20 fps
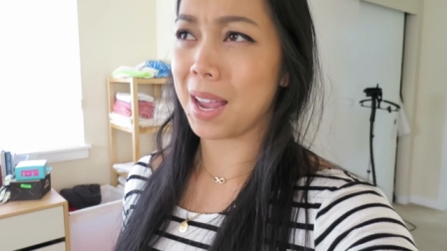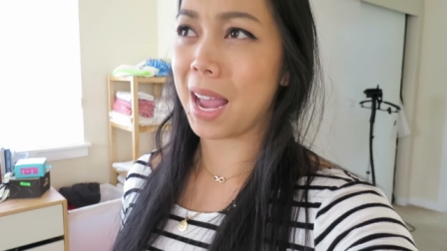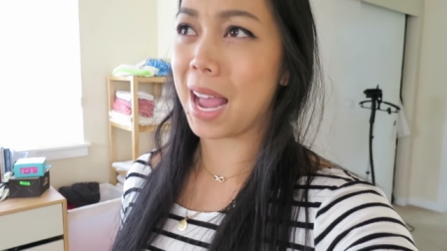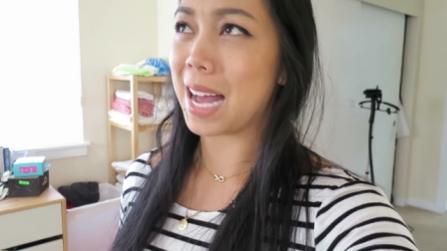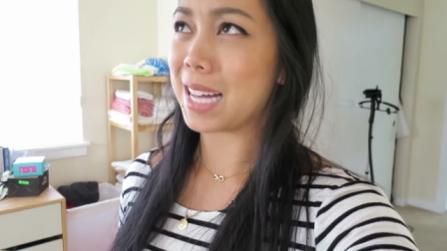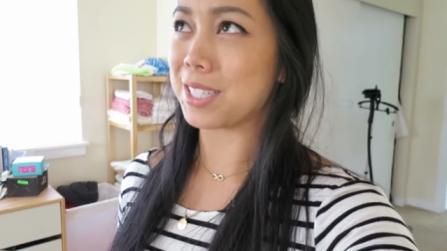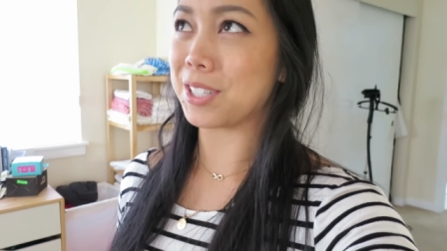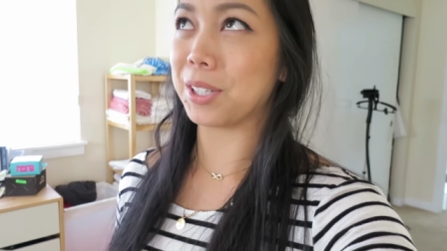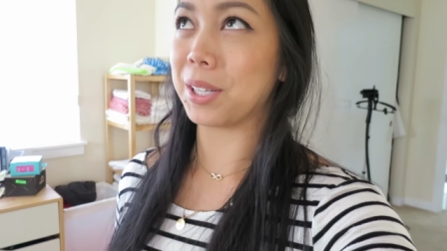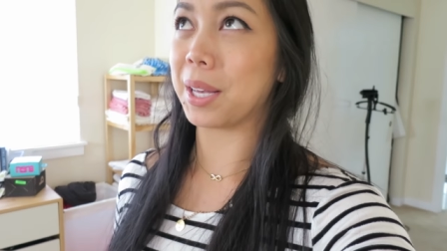I
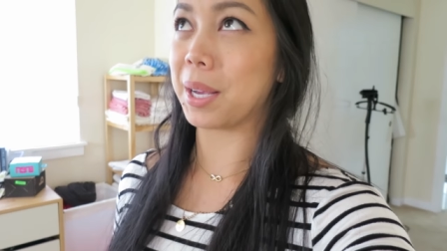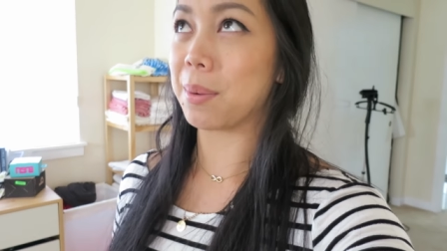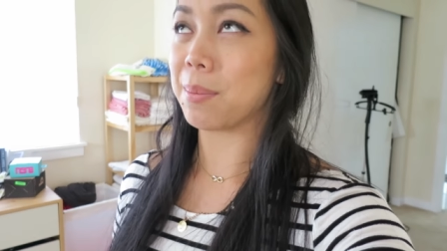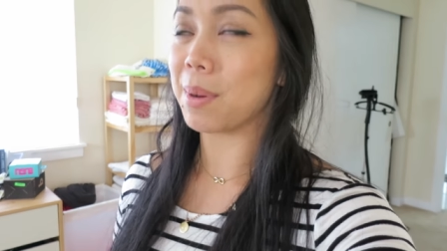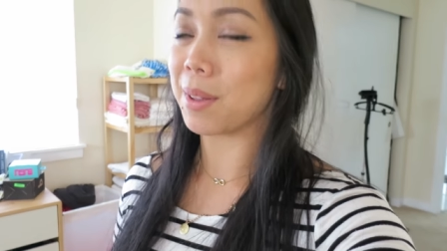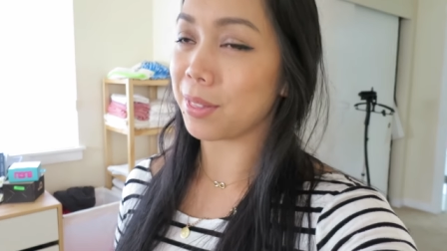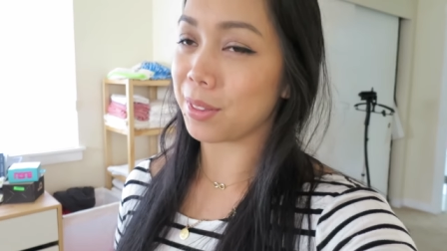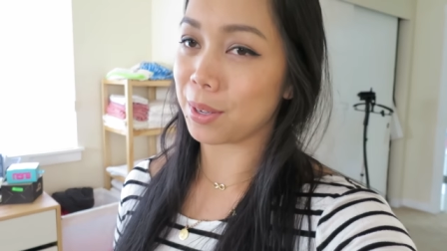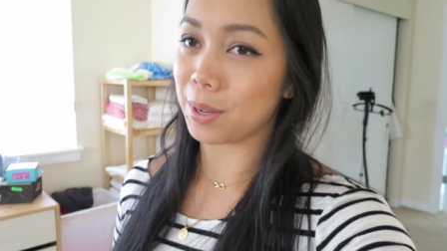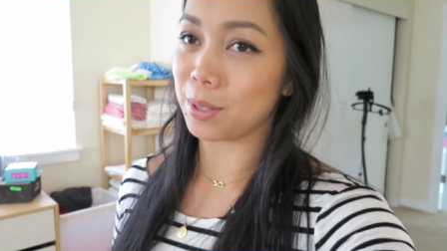asked her like a
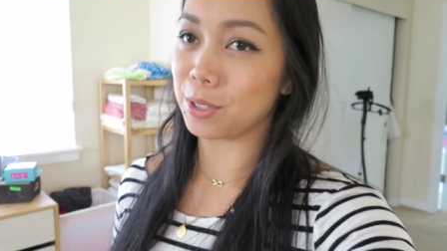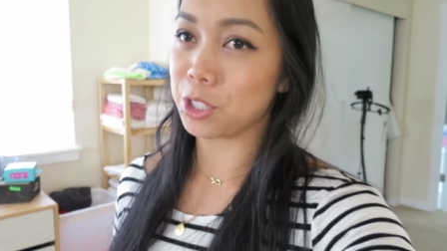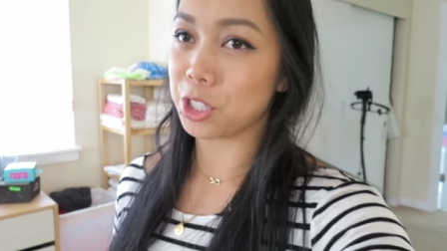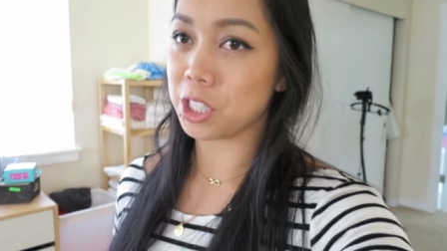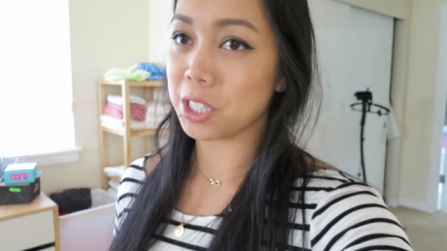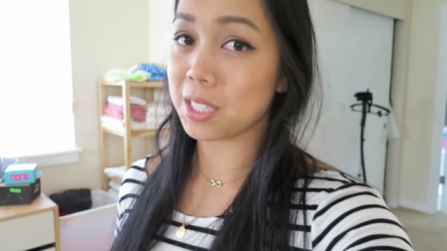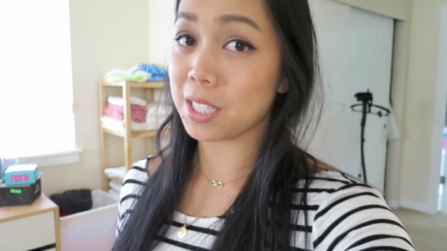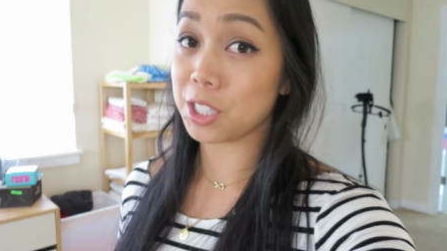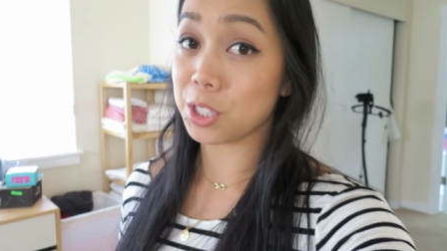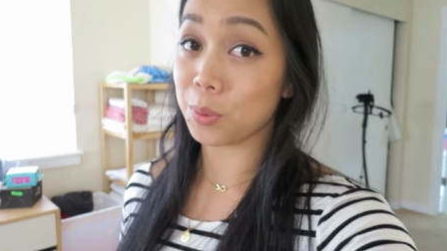month ago.
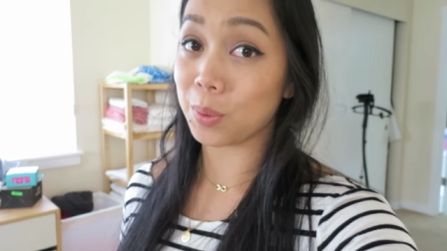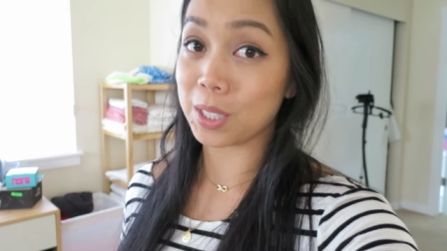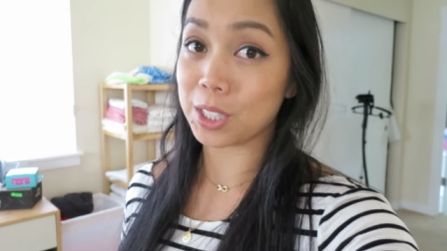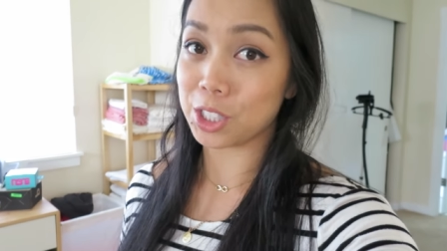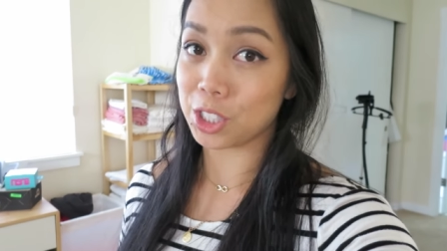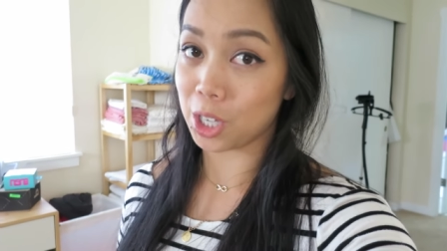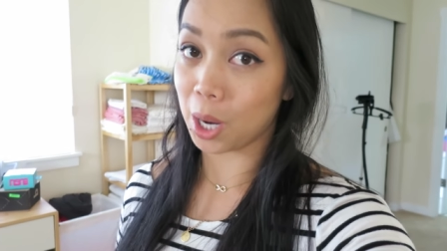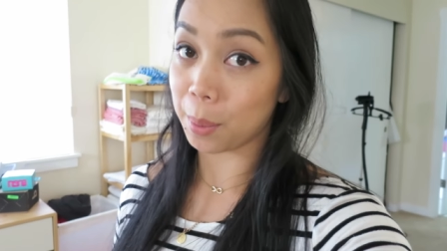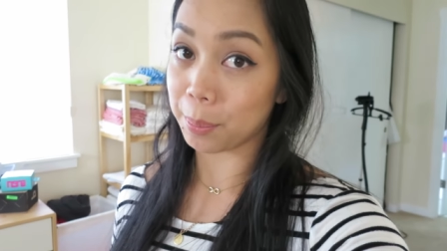She said she wants